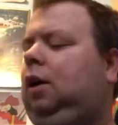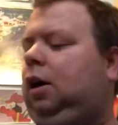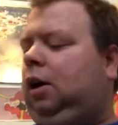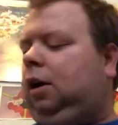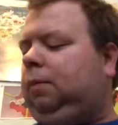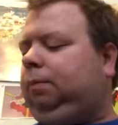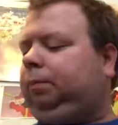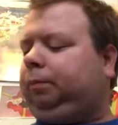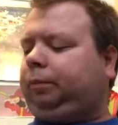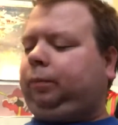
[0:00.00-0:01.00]
So
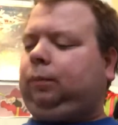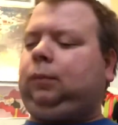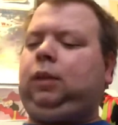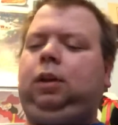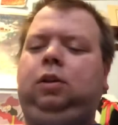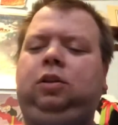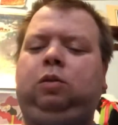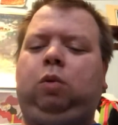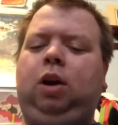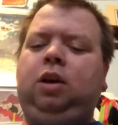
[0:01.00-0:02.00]

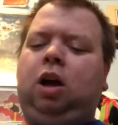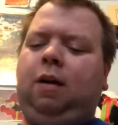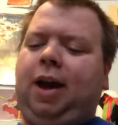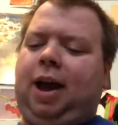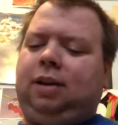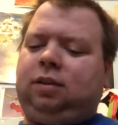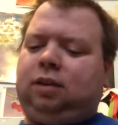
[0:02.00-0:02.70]
one of y'all asked